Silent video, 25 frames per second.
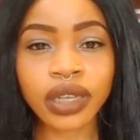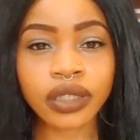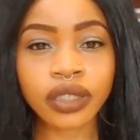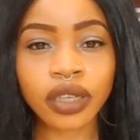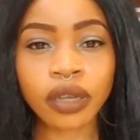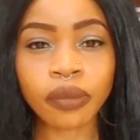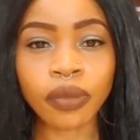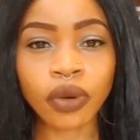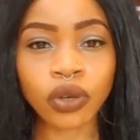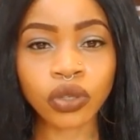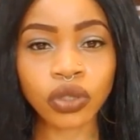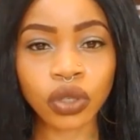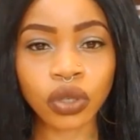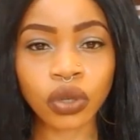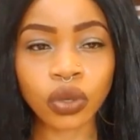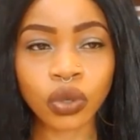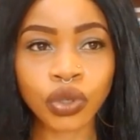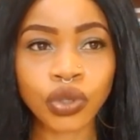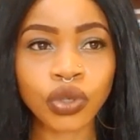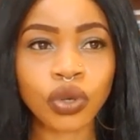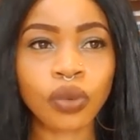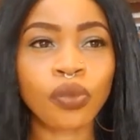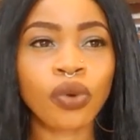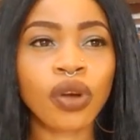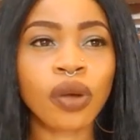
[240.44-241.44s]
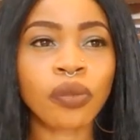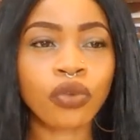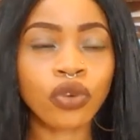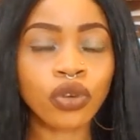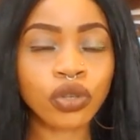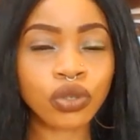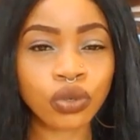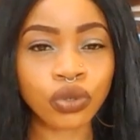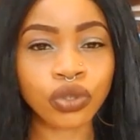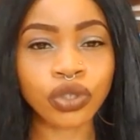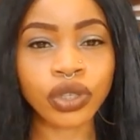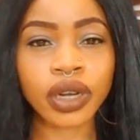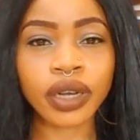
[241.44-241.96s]
an idea about the lotion, but I'm going
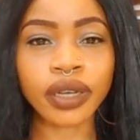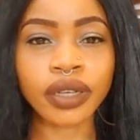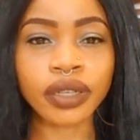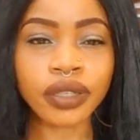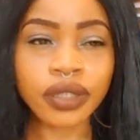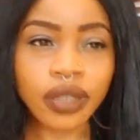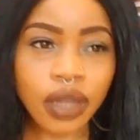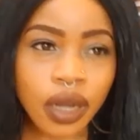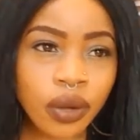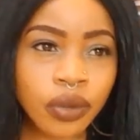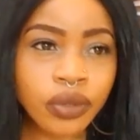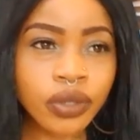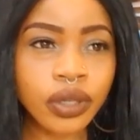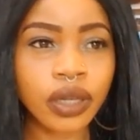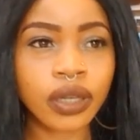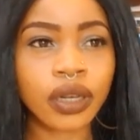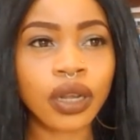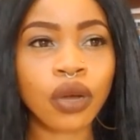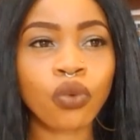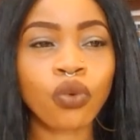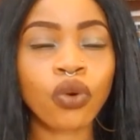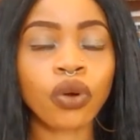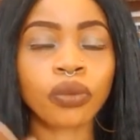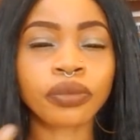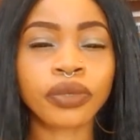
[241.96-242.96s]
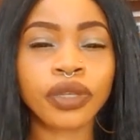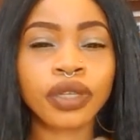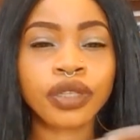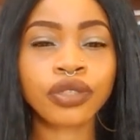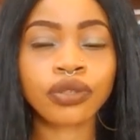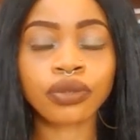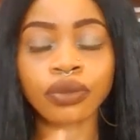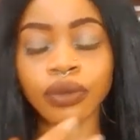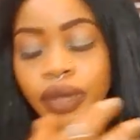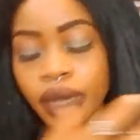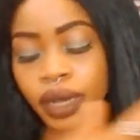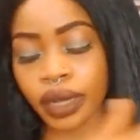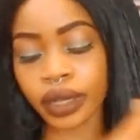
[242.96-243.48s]
to try it out and I will update
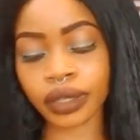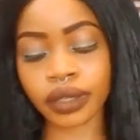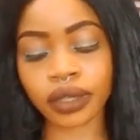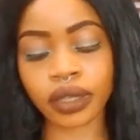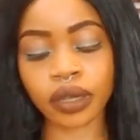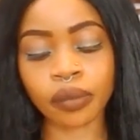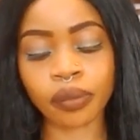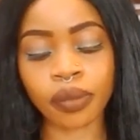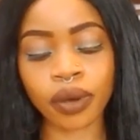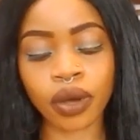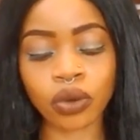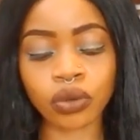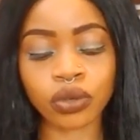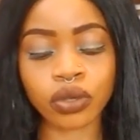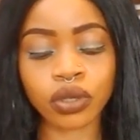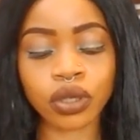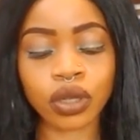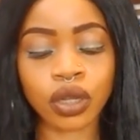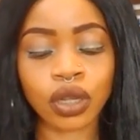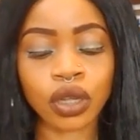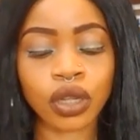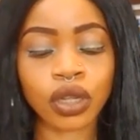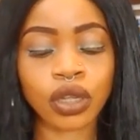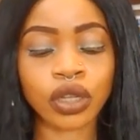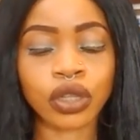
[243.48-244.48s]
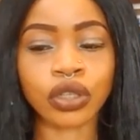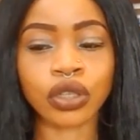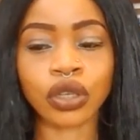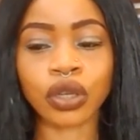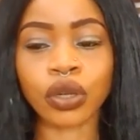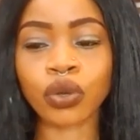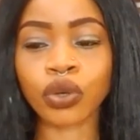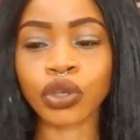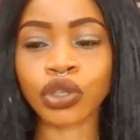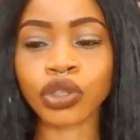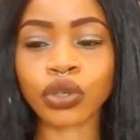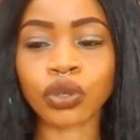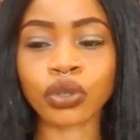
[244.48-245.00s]
you guys about the
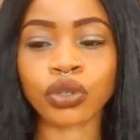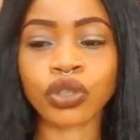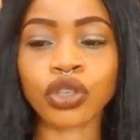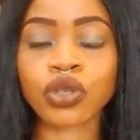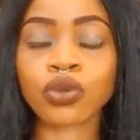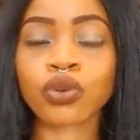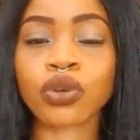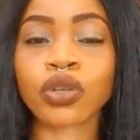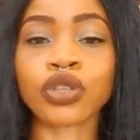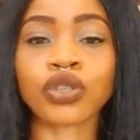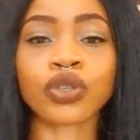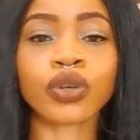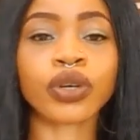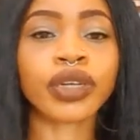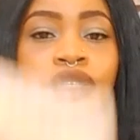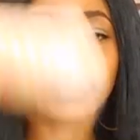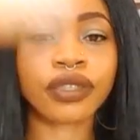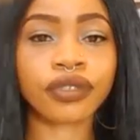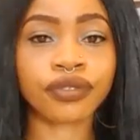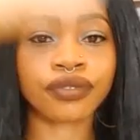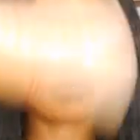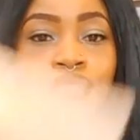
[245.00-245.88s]
lotion. This one is already